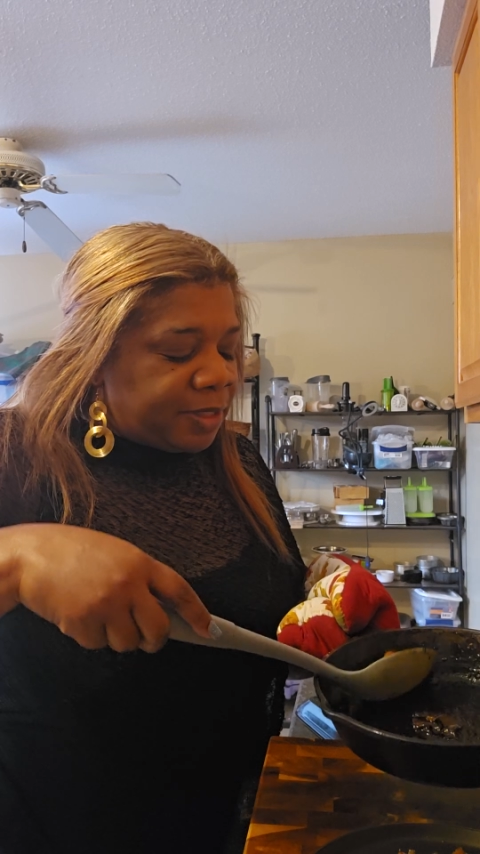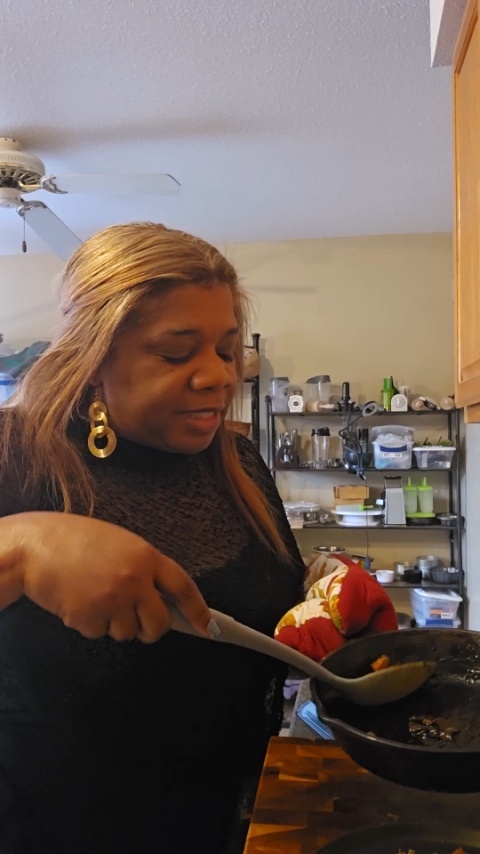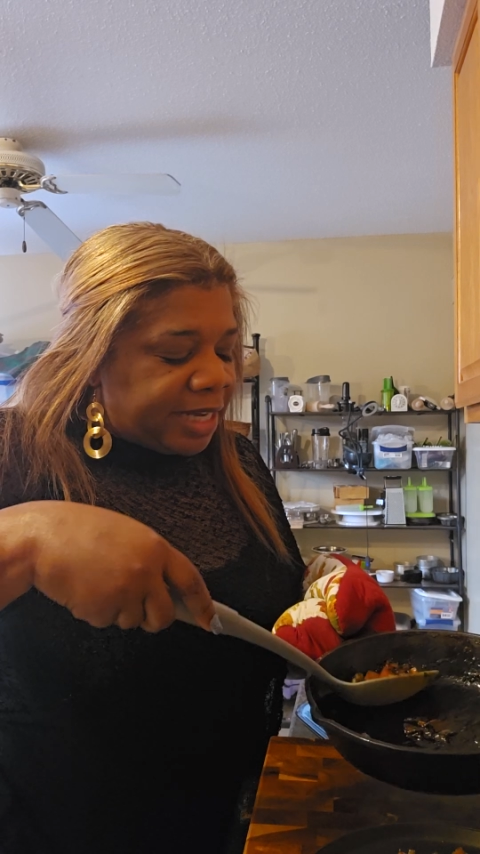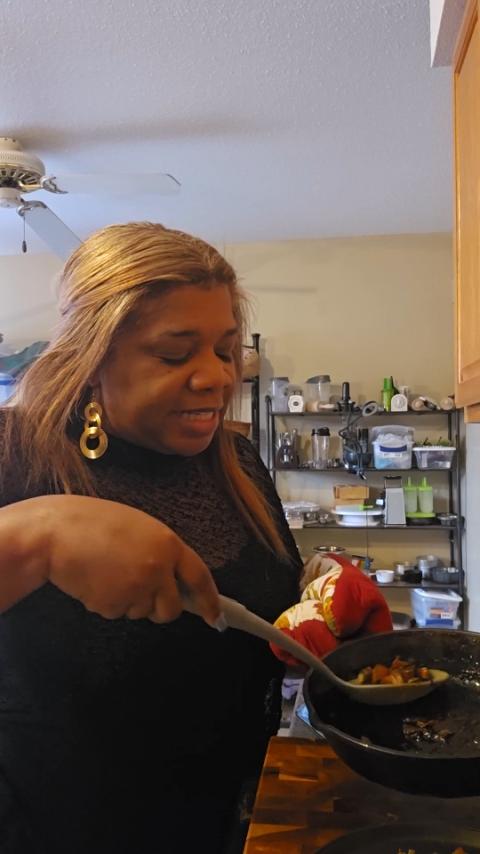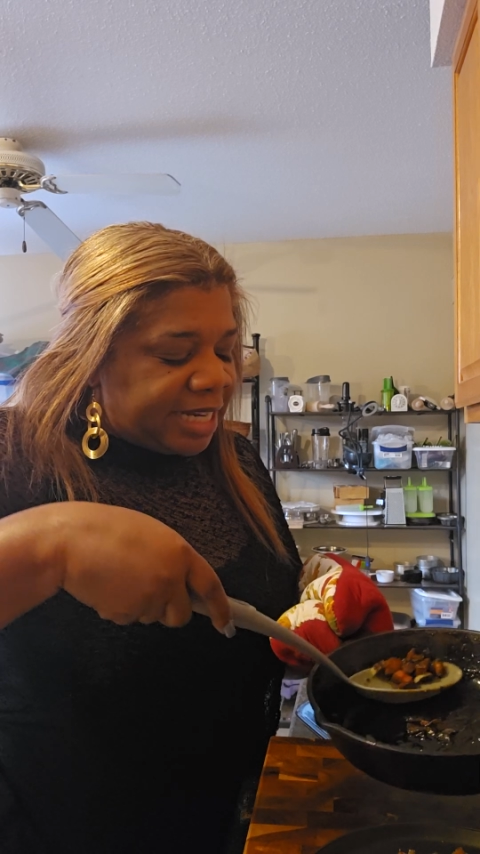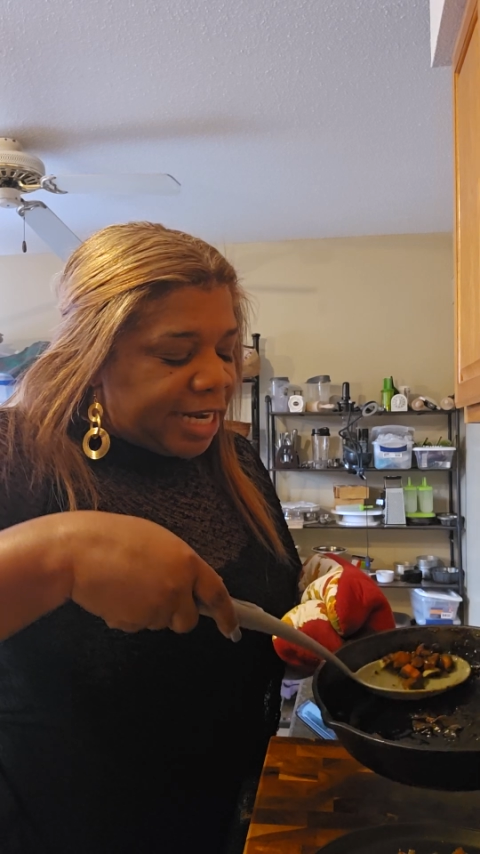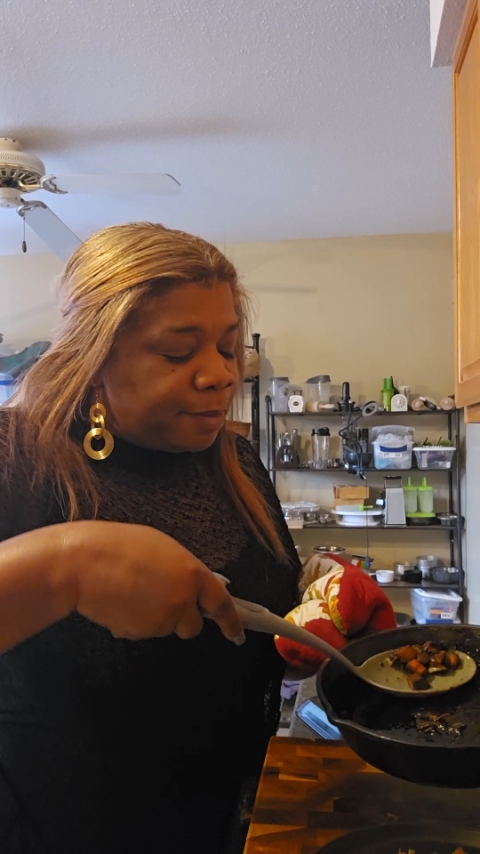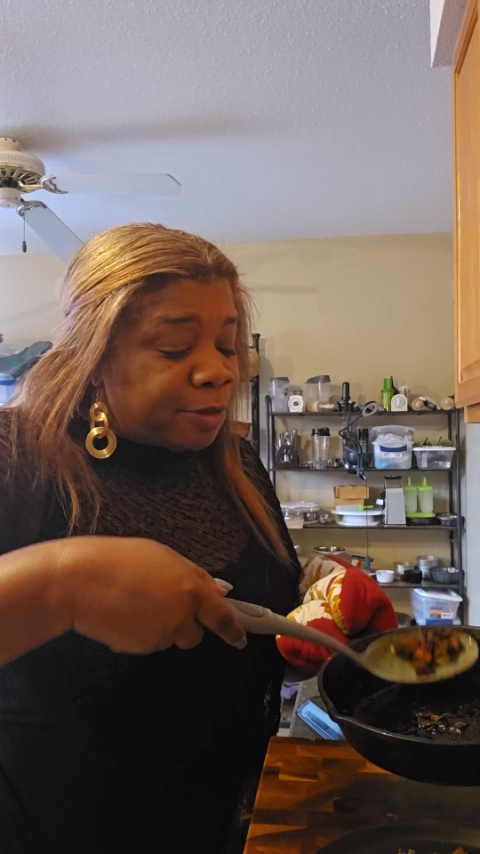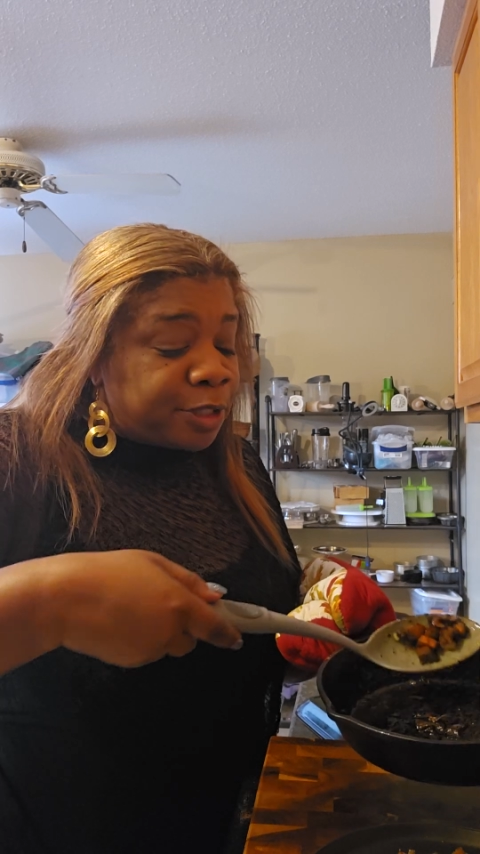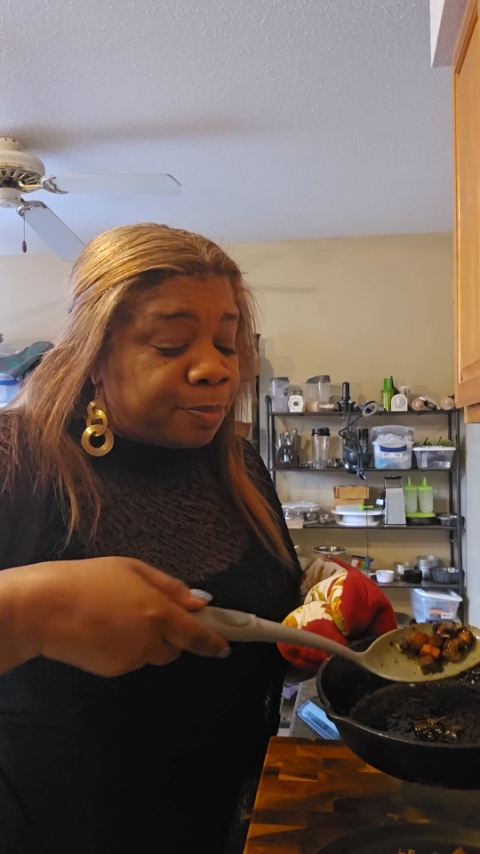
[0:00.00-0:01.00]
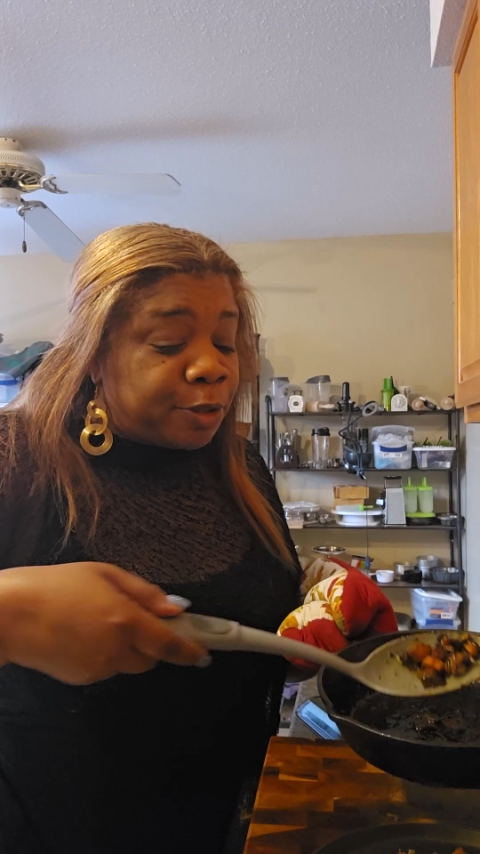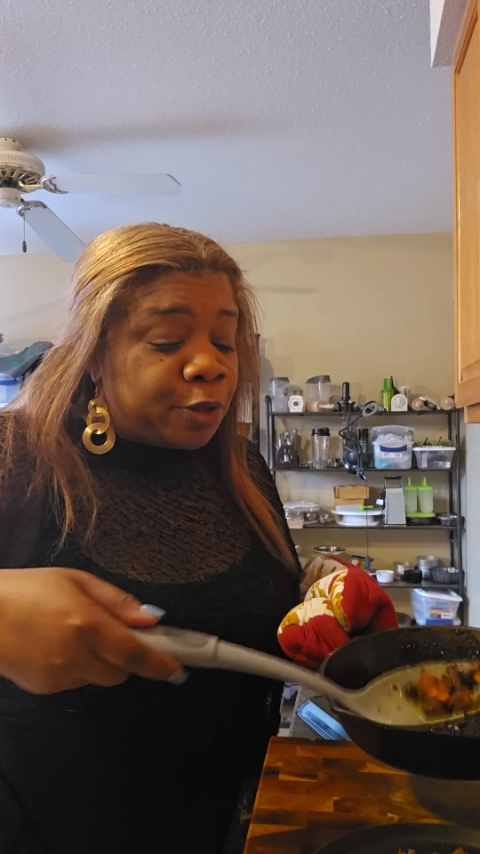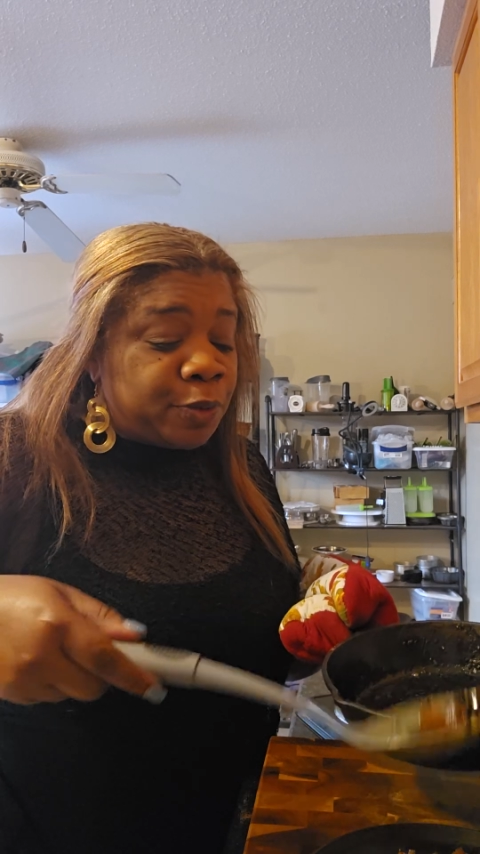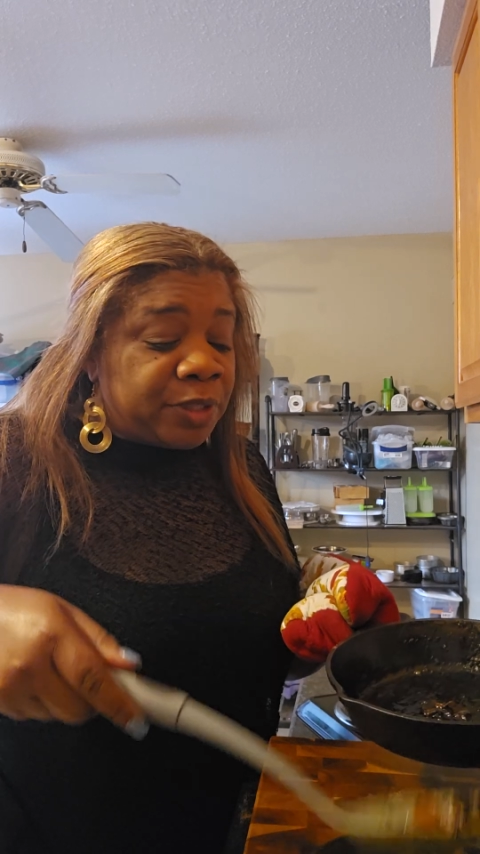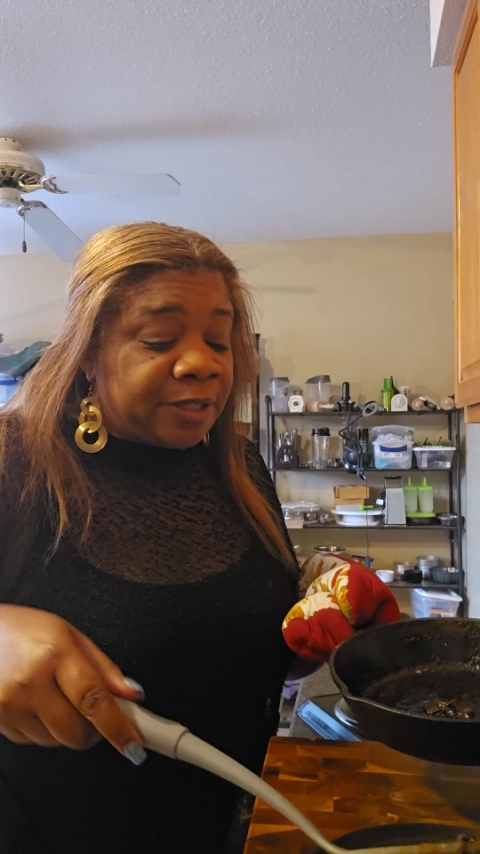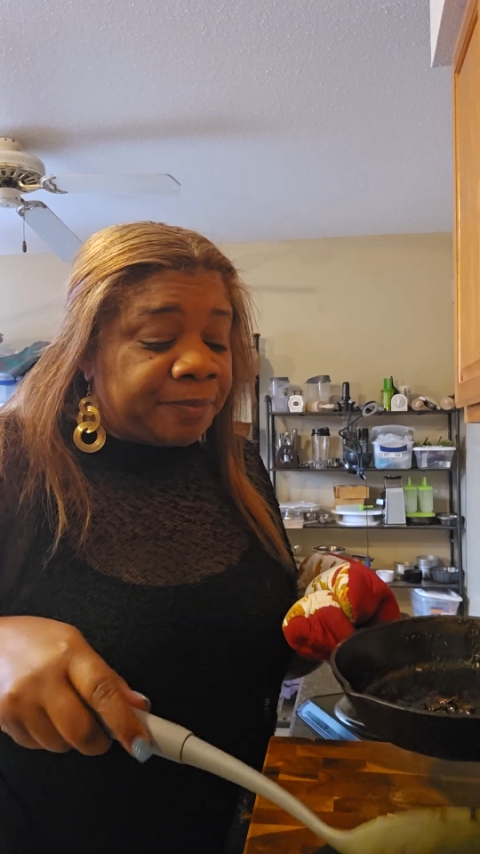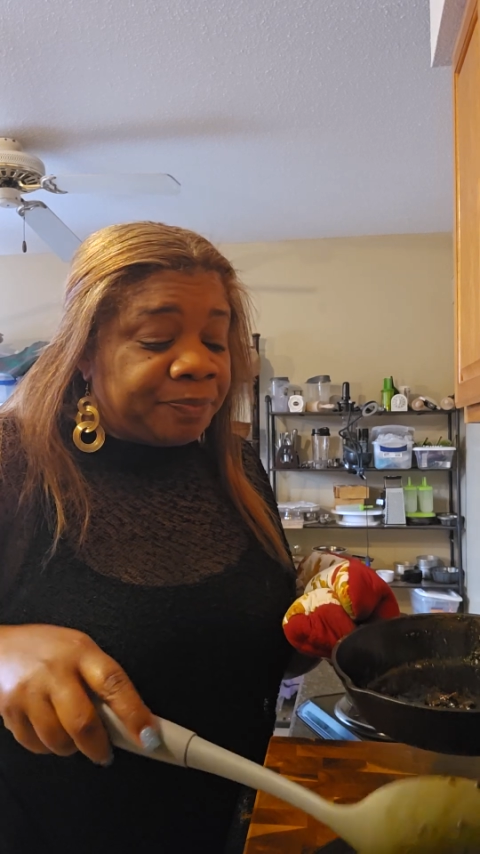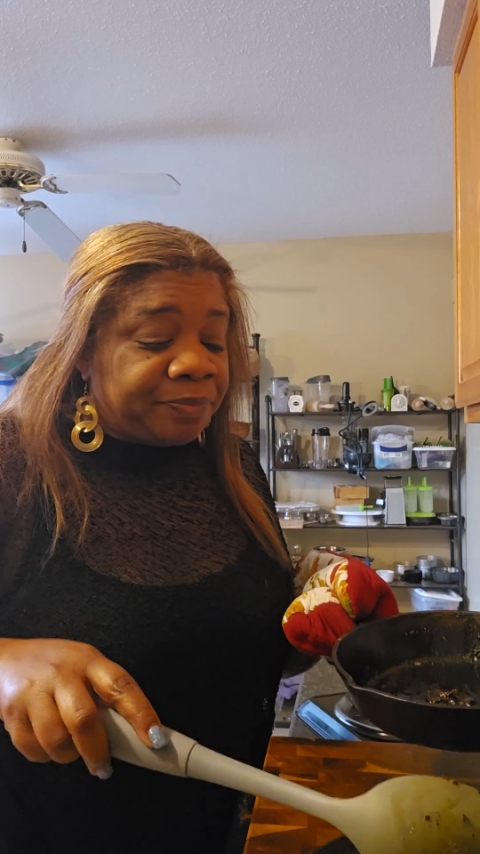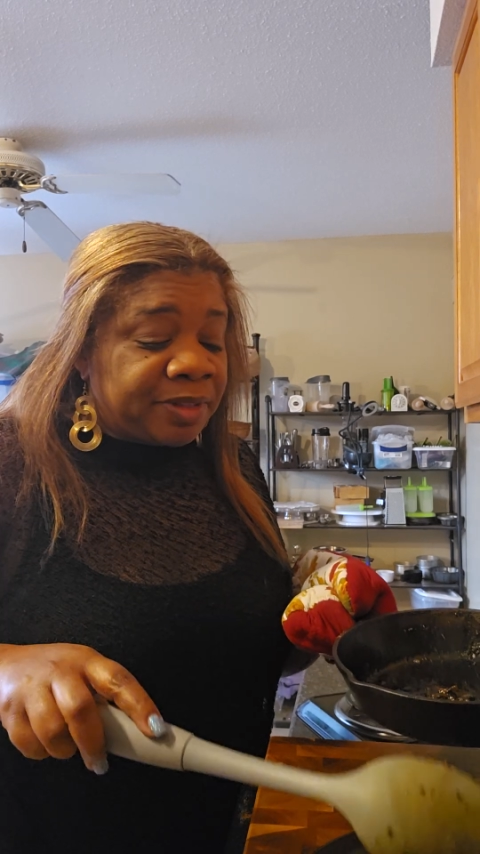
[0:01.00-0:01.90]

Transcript: I would say, a tablespoon